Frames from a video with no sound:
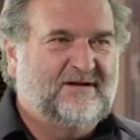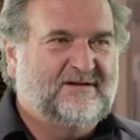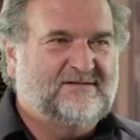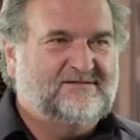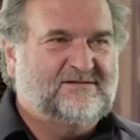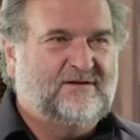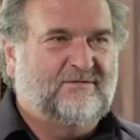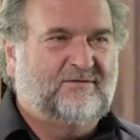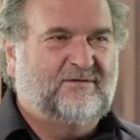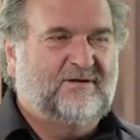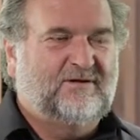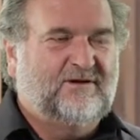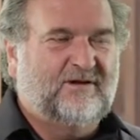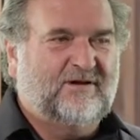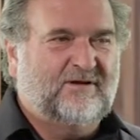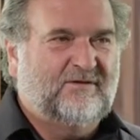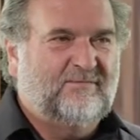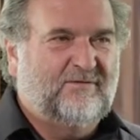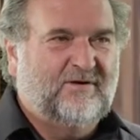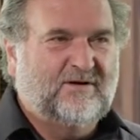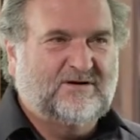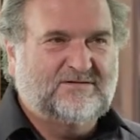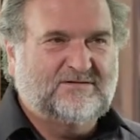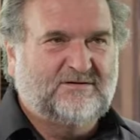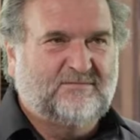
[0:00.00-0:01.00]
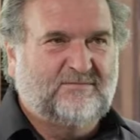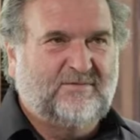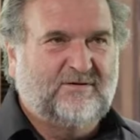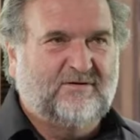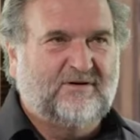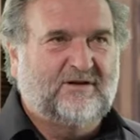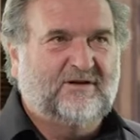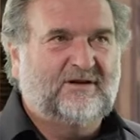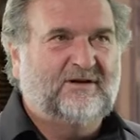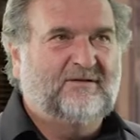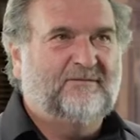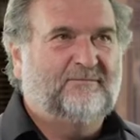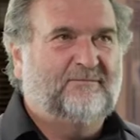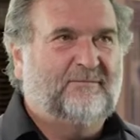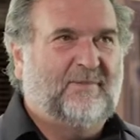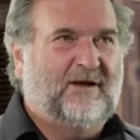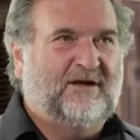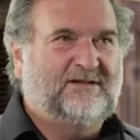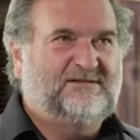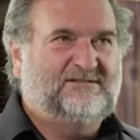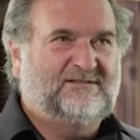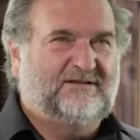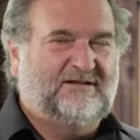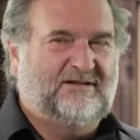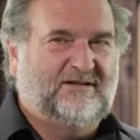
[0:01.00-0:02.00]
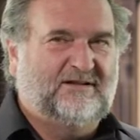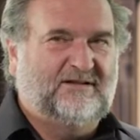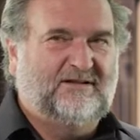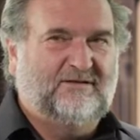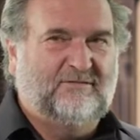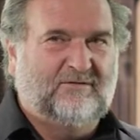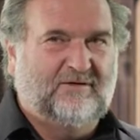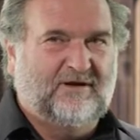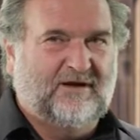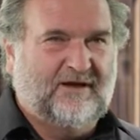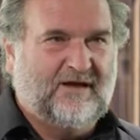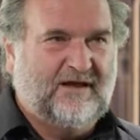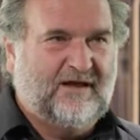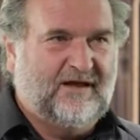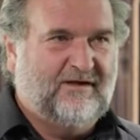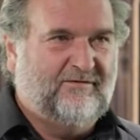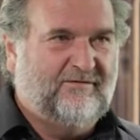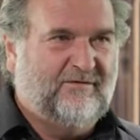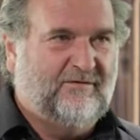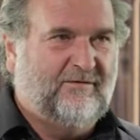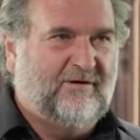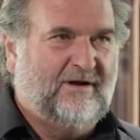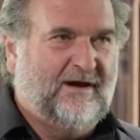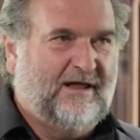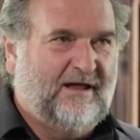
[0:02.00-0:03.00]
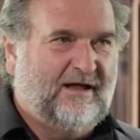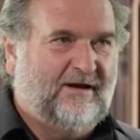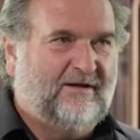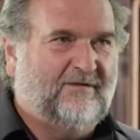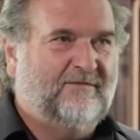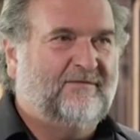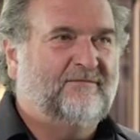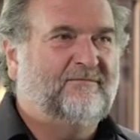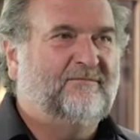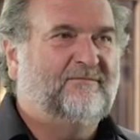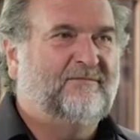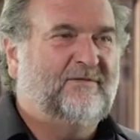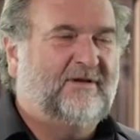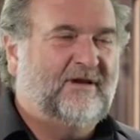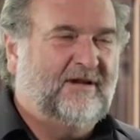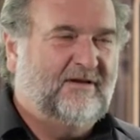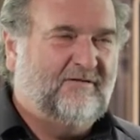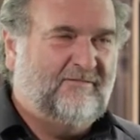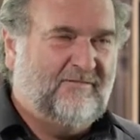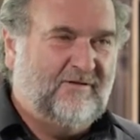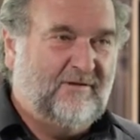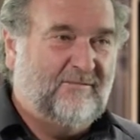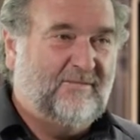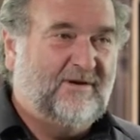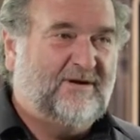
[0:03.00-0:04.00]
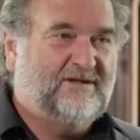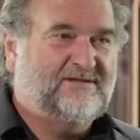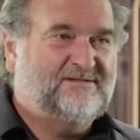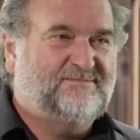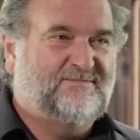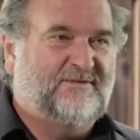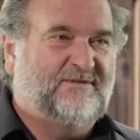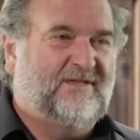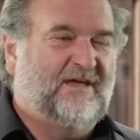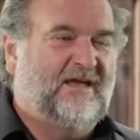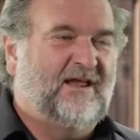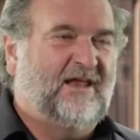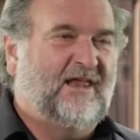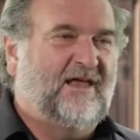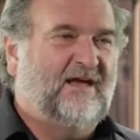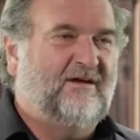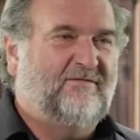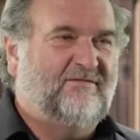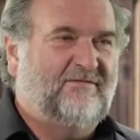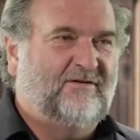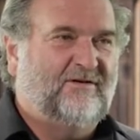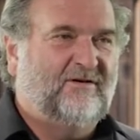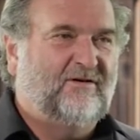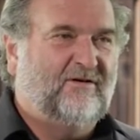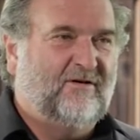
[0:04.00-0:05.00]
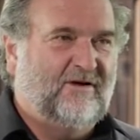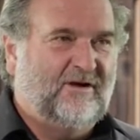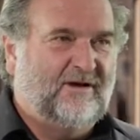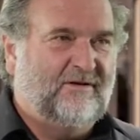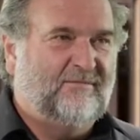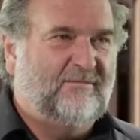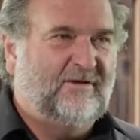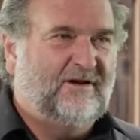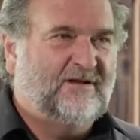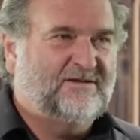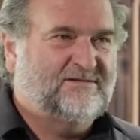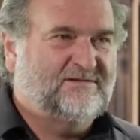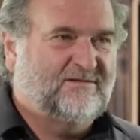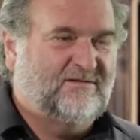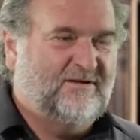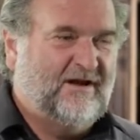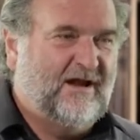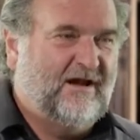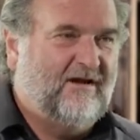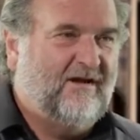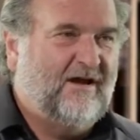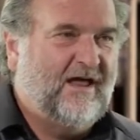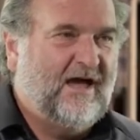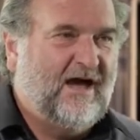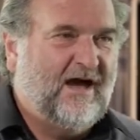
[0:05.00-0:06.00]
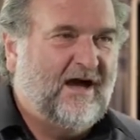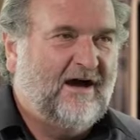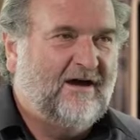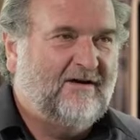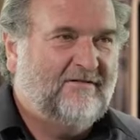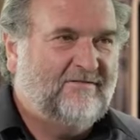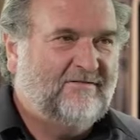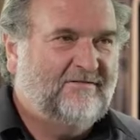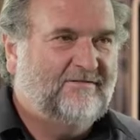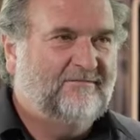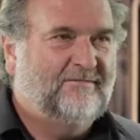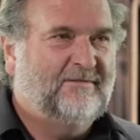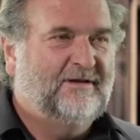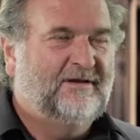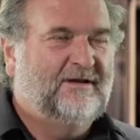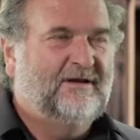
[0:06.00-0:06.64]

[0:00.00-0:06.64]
So within a commercial building, basically you want to get everyone out in a few minutes, but they allow for 90 minutes or an hour and a half.